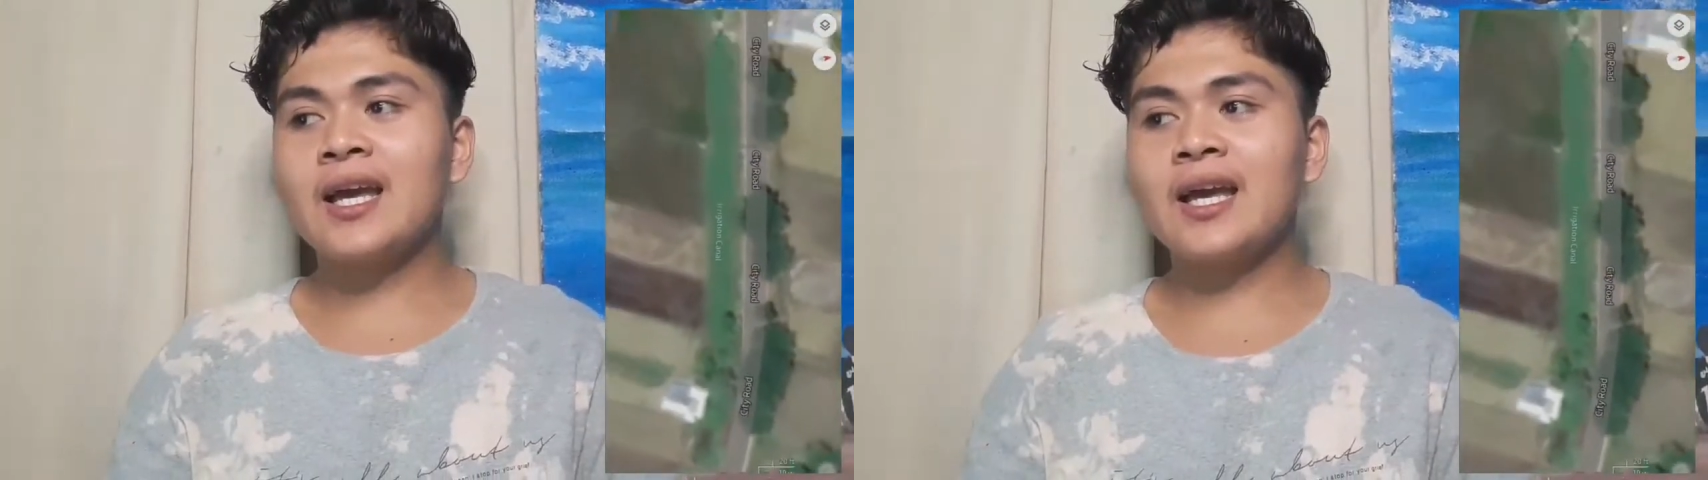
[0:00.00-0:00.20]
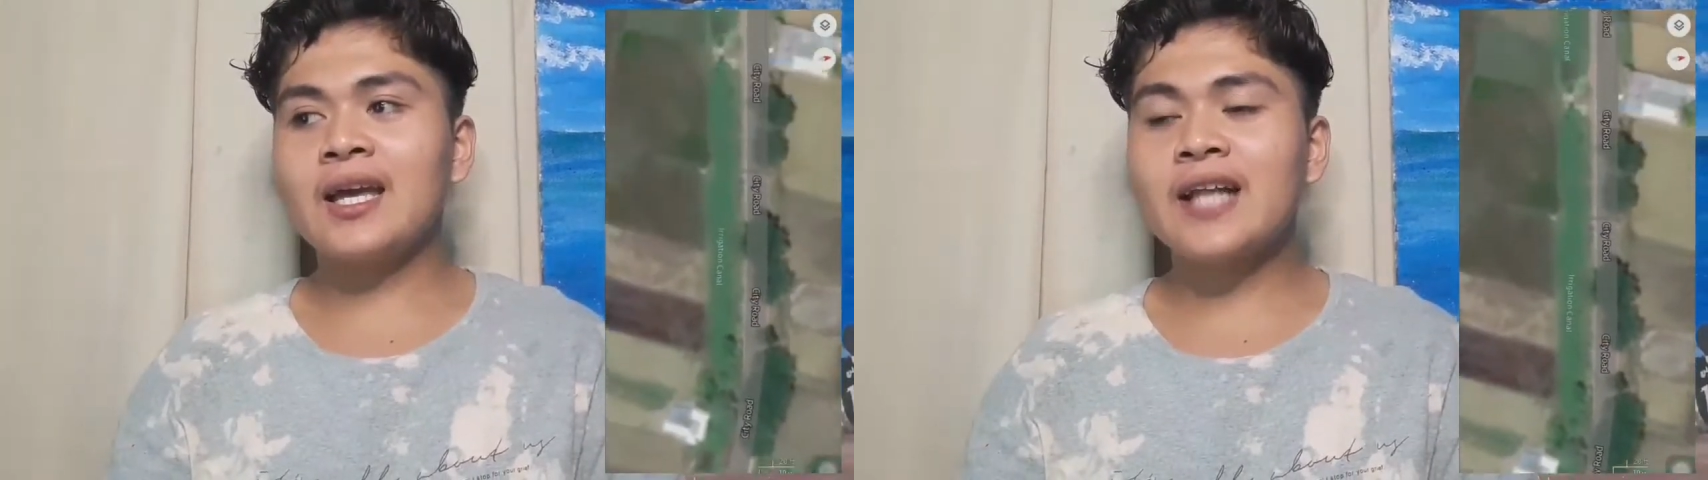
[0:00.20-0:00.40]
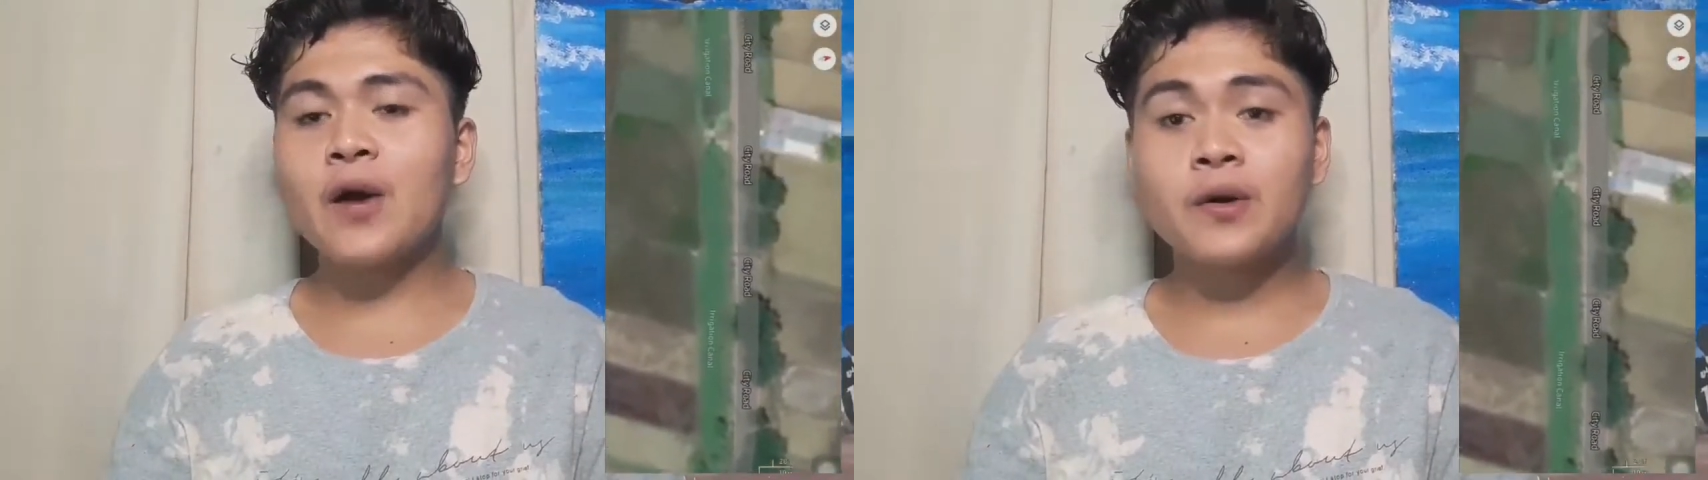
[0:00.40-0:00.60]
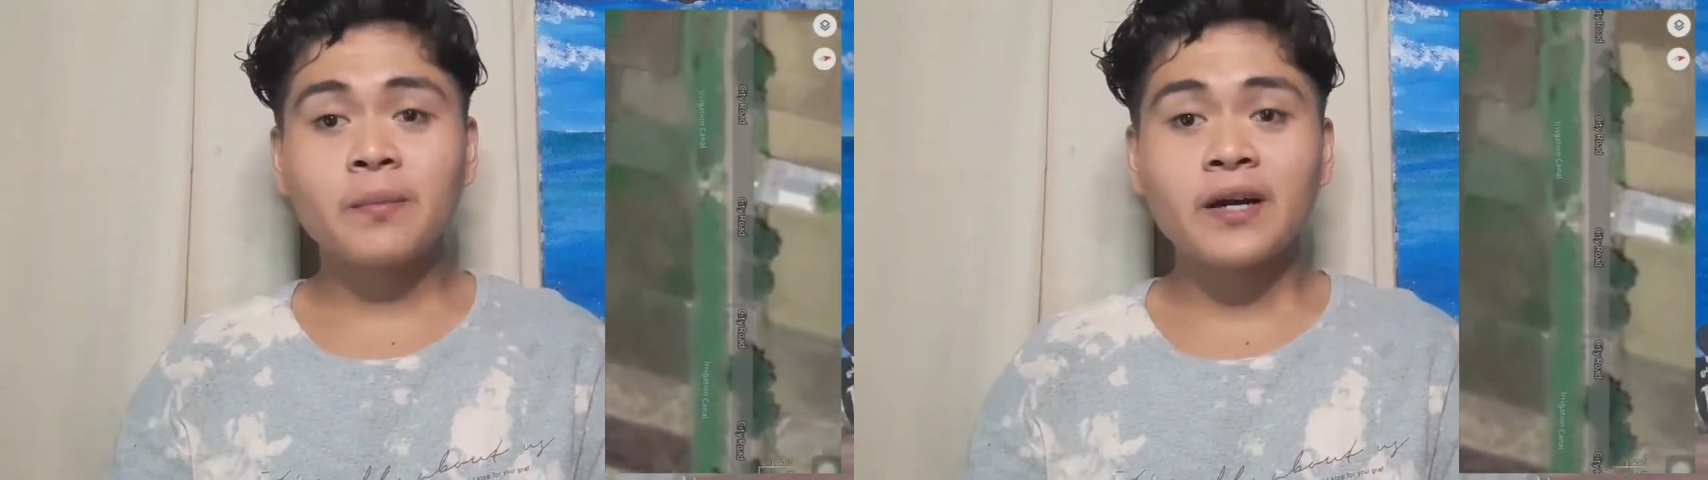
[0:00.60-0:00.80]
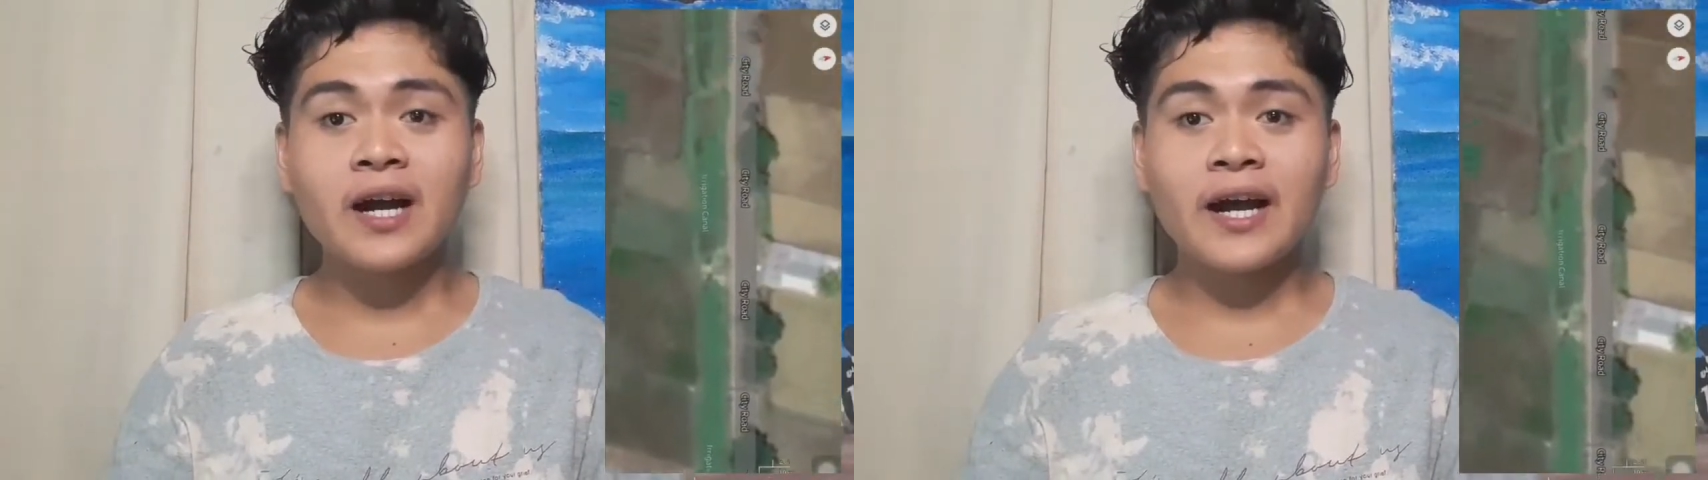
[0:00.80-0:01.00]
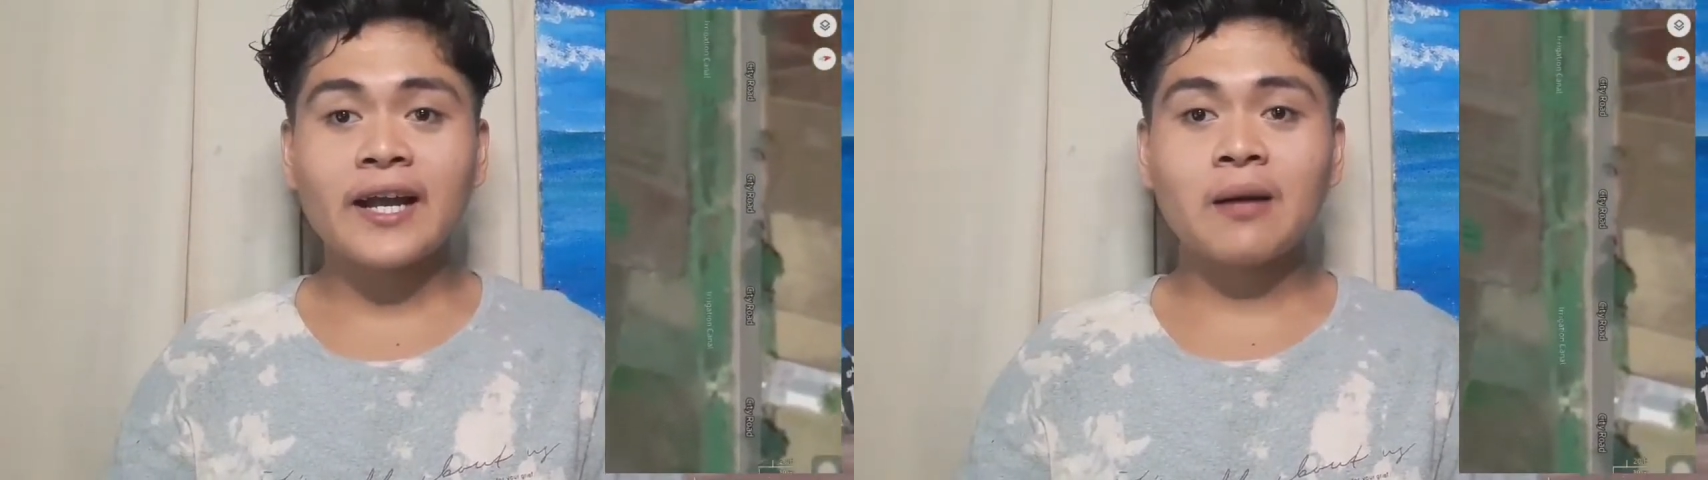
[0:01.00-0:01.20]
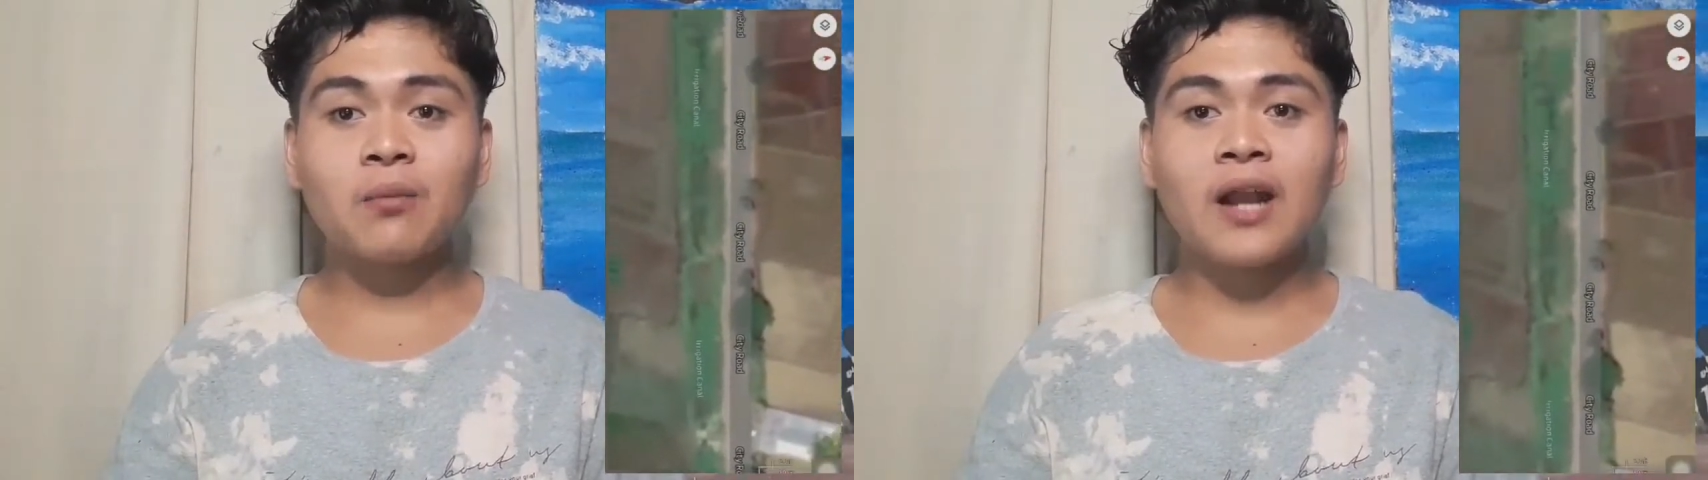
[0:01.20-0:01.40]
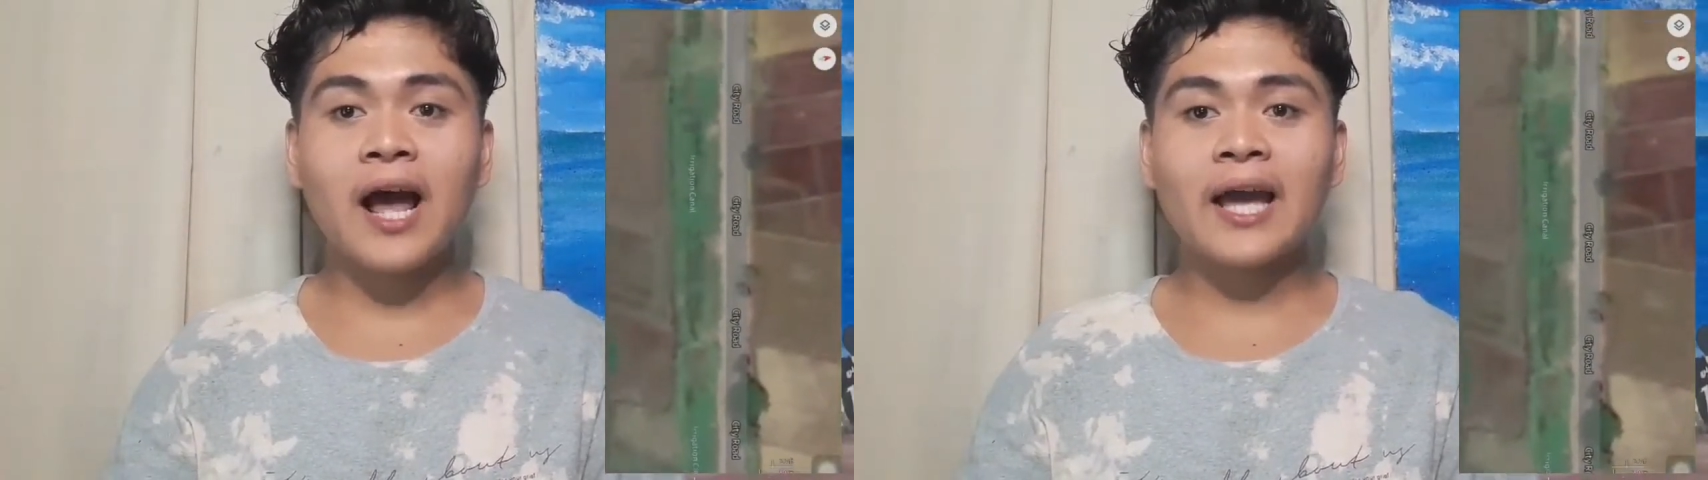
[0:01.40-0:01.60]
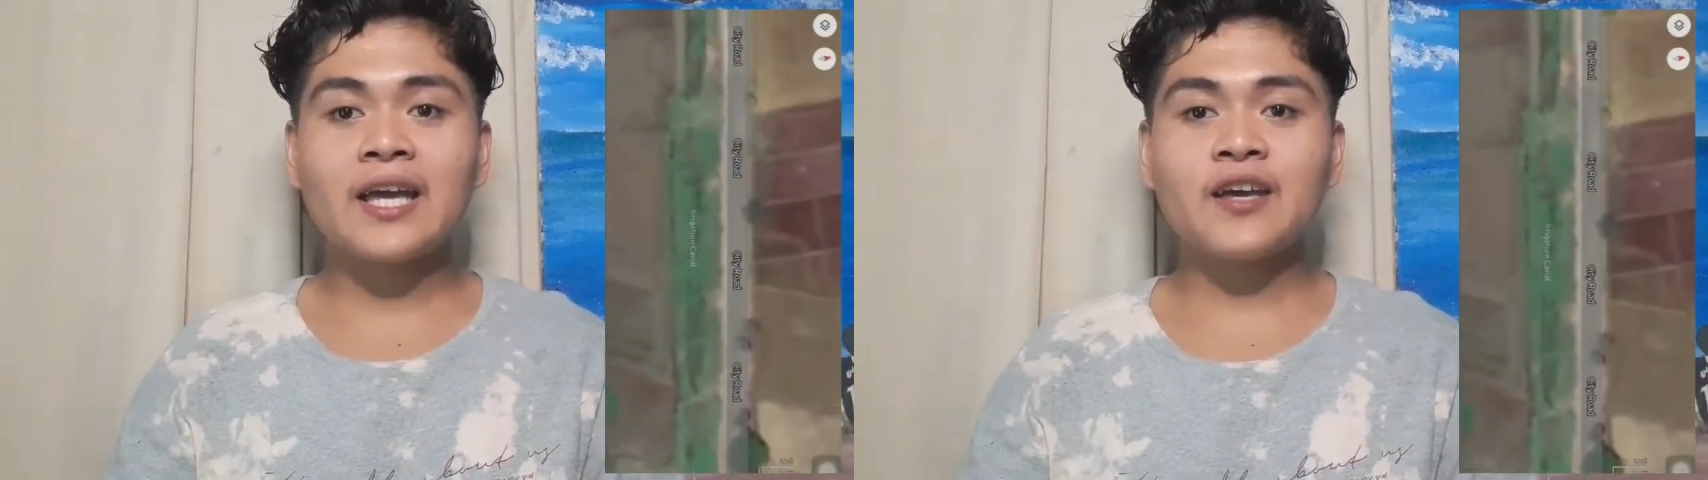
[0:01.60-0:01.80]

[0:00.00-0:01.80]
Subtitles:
in our Barangay Cabulay,